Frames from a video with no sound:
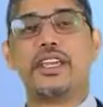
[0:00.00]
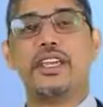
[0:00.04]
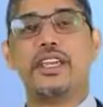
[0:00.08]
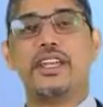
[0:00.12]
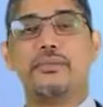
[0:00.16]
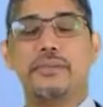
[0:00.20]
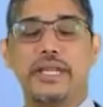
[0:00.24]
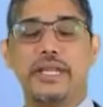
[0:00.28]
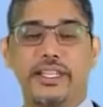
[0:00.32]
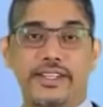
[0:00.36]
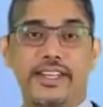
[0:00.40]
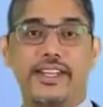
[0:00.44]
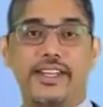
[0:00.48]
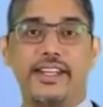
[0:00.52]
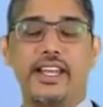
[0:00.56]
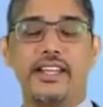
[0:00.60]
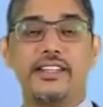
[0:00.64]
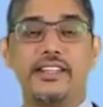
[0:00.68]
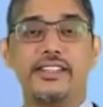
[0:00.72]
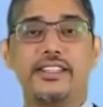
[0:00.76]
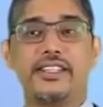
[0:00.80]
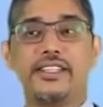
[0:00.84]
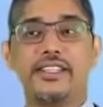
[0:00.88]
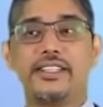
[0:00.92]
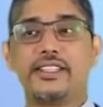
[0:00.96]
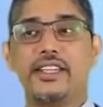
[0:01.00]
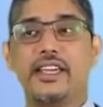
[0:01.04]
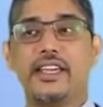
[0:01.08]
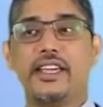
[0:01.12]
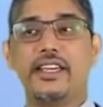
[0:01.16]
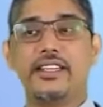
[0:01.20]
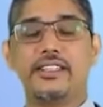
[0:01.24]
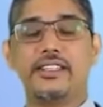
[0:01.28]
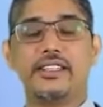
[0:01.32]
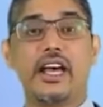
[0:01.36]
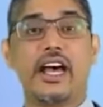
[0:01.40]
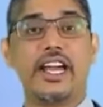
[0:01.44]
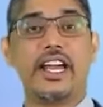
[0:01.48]
in a meta-analysis
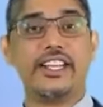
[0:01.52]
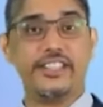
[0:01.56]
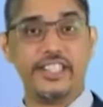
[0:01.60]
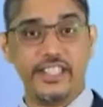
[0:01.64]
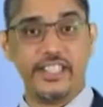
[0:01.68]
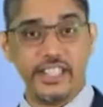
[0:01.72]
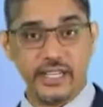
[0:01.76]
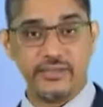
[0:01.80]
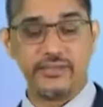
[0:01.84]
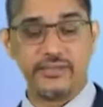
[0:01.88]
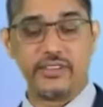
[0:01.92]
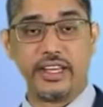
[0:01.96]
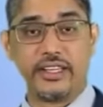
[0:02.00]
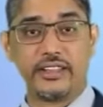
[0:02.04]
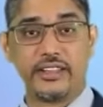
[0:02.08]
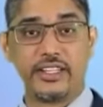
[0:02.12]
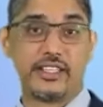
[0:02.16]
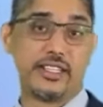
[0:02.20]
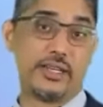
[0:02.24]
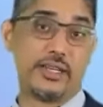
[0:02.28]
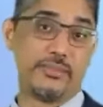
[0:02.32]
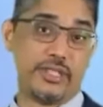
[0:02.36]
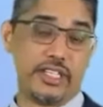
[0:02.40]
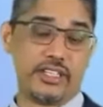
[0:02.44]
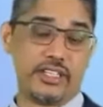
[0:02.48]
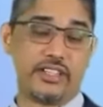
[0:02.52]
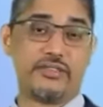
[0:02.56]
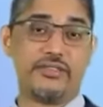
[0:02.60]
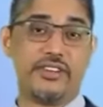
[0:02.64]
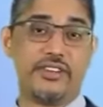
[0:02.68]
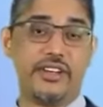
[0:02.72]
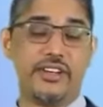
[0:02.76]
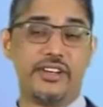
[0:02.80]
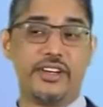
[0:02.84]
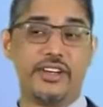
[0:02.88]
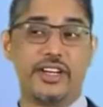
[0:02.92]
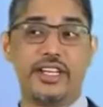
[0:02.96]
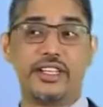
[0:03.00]
is identifying the subject of
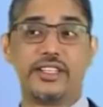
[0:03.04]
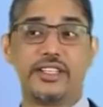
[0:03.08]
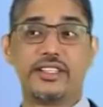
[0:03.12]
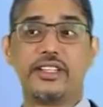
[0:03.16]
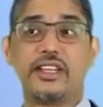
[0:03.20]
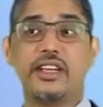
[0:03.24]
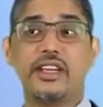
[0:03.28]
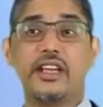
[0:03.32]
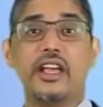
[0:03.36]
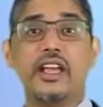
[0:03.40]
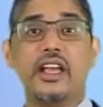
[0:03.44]
interest,